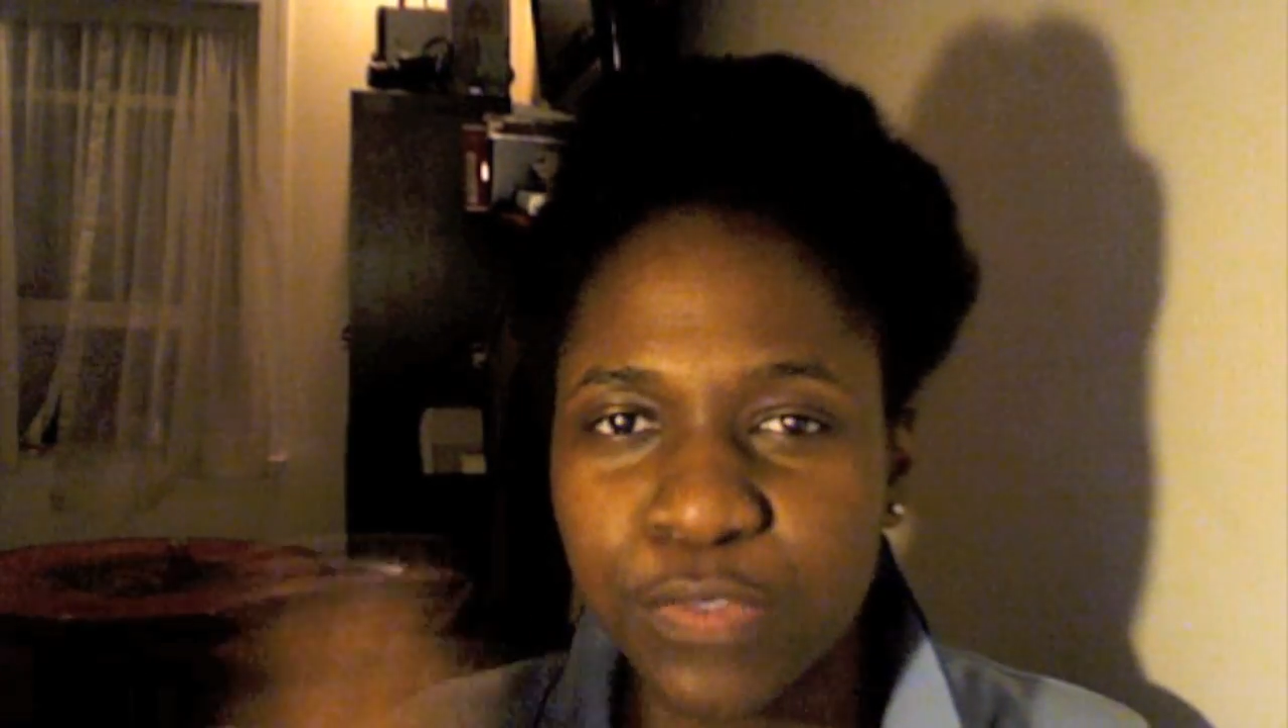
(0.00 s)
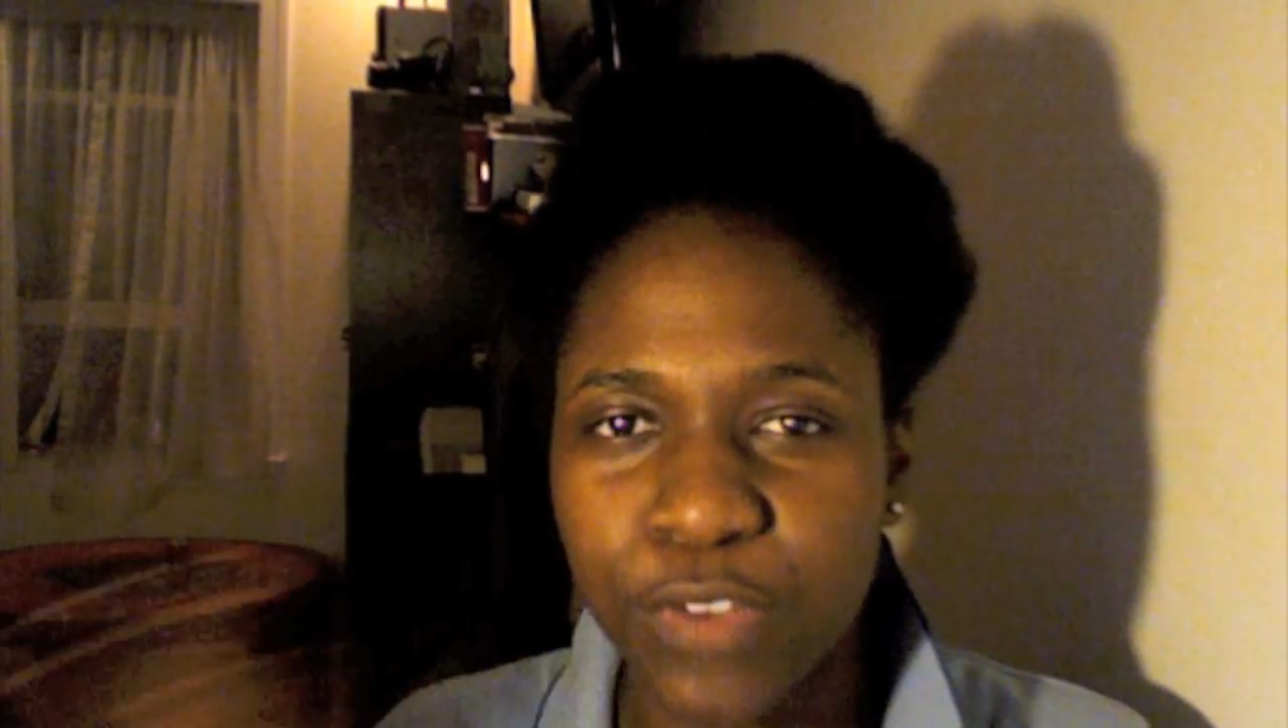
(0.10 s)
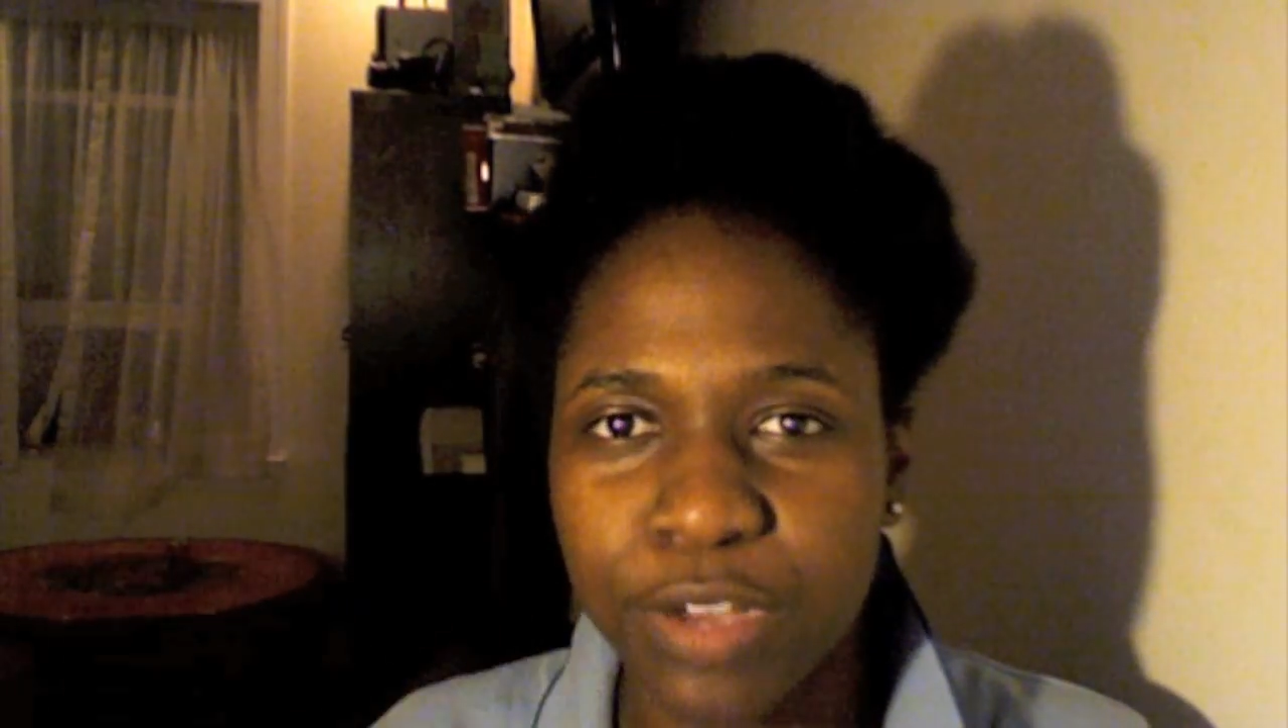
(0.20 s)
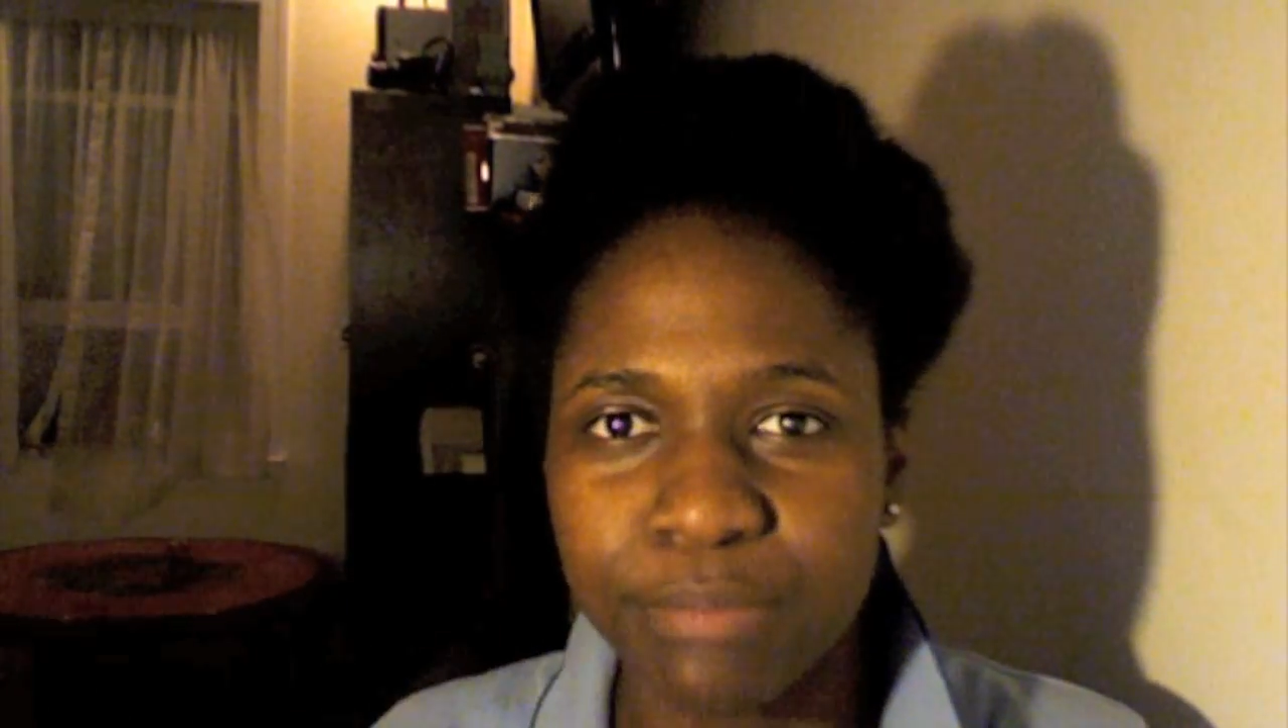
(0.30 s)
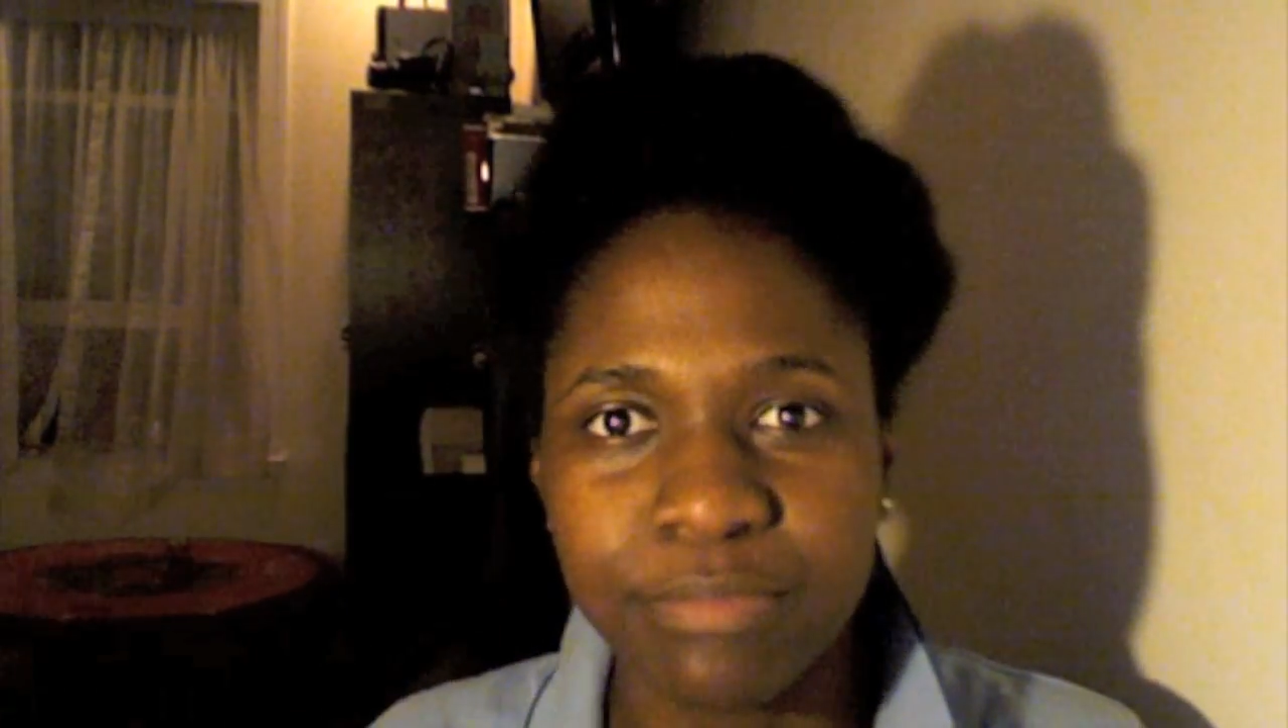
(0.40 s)

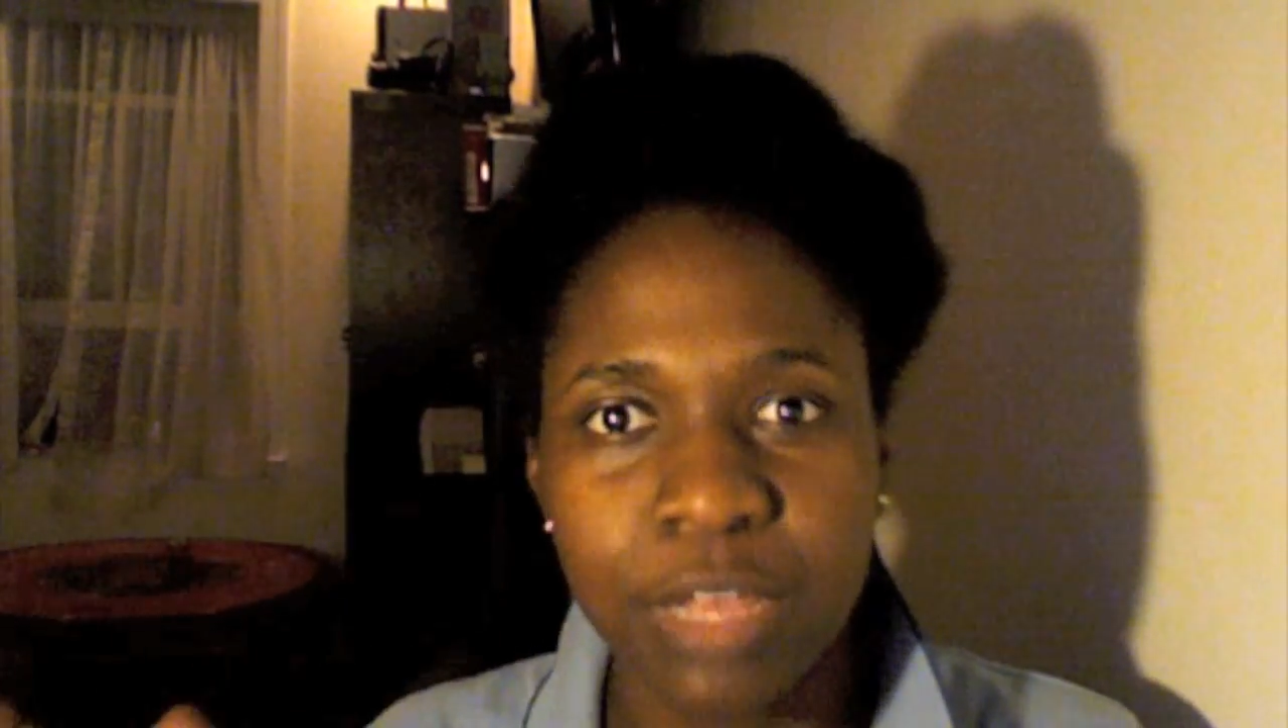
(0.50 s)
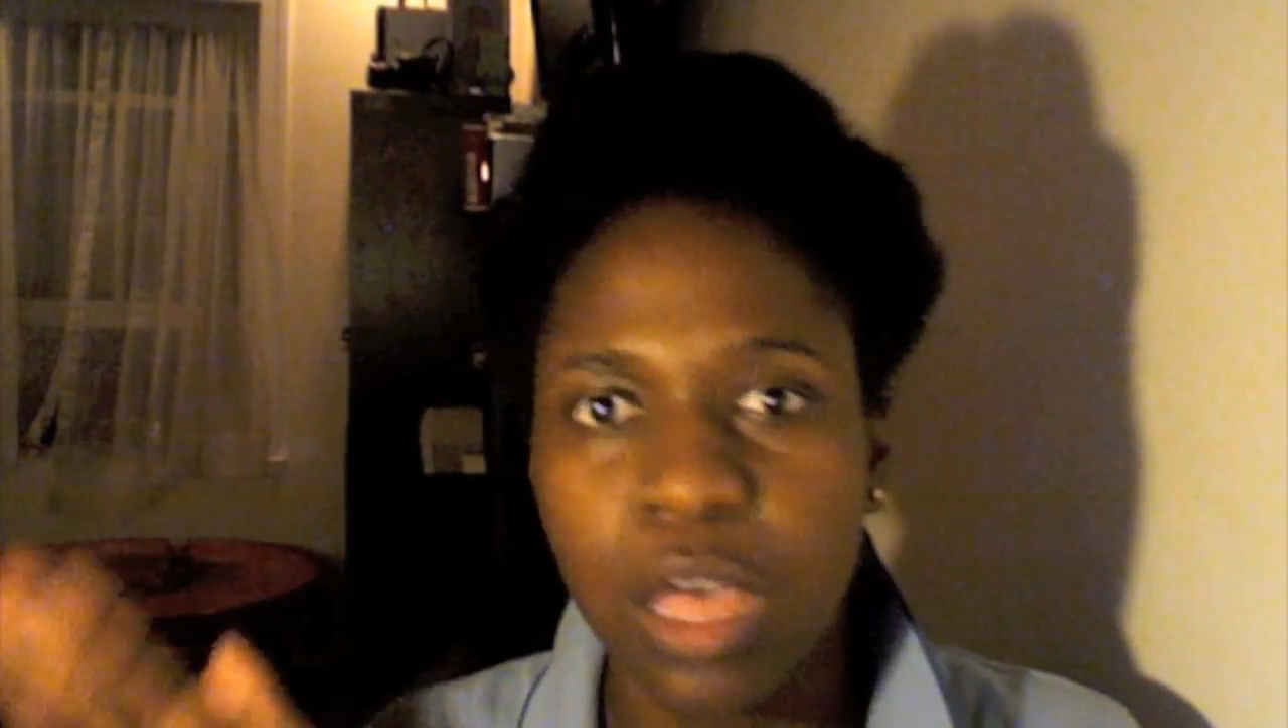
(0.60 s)
from